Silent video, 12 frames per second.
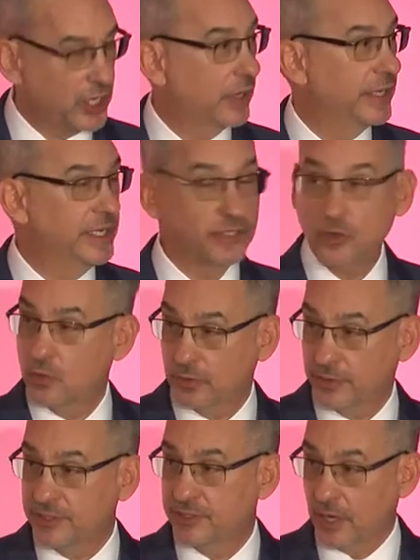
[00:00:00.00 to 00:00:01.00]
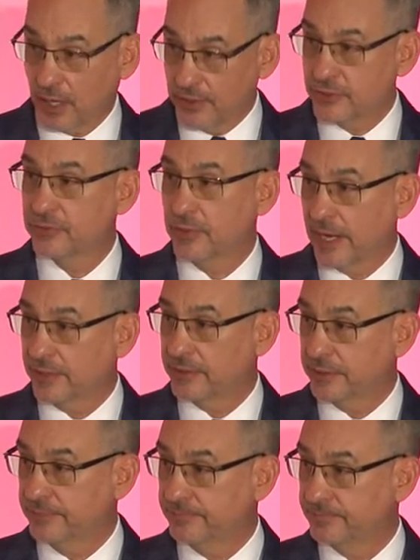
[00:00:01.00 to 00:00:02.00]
our inquiries are directed.